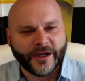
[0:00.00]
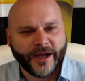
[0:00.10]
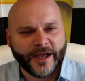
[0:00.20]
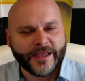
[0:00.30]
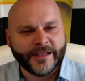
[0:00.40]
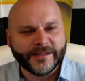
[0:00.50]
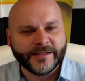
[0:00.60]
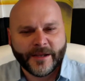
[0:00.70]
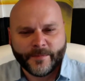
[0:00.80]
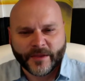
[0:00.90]
is
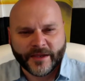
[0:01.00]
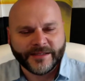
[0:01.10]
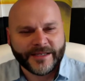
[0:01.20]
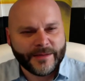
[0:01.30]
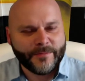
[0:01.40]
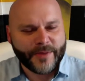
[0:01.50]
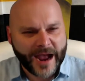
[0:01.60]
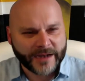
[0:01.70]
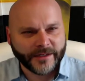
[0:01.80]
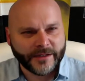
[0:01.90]

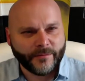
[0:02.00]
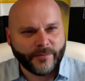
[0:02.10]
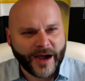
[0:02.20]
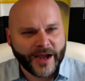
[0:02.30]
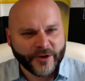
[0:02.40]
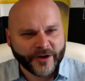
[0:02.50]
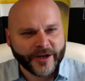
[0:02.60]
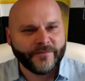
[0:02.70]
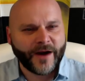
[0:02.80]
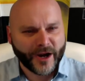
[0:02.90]
impacted by your
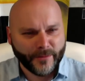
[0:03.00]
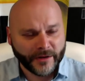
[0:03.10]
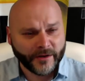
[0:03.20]
environment,